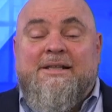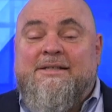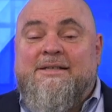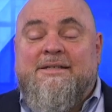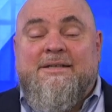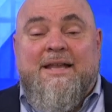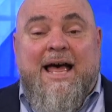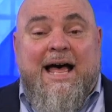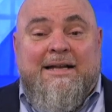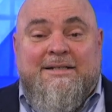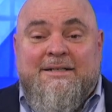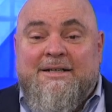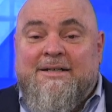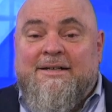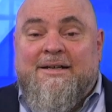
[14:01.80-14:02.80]
This is not
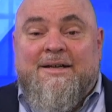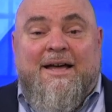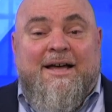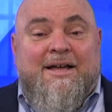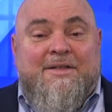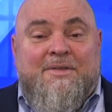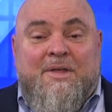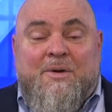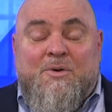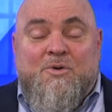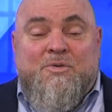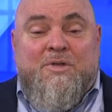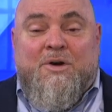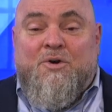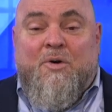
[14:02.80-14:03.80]
uh, the,
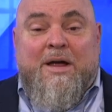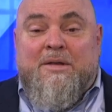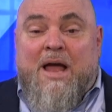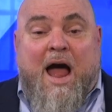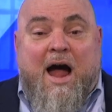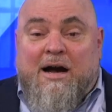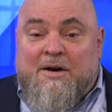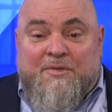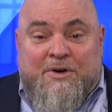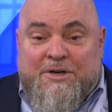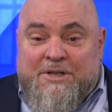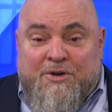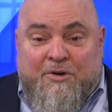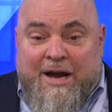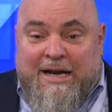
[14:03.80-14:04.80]
the great Harvard,
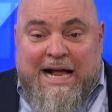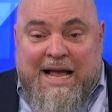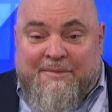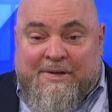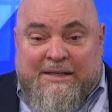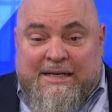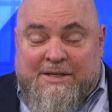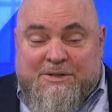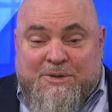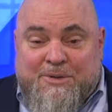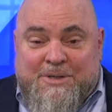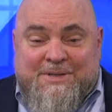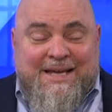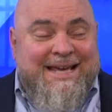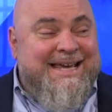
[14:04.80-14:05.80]
the great Ivy League
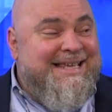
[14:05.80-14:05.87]
schools.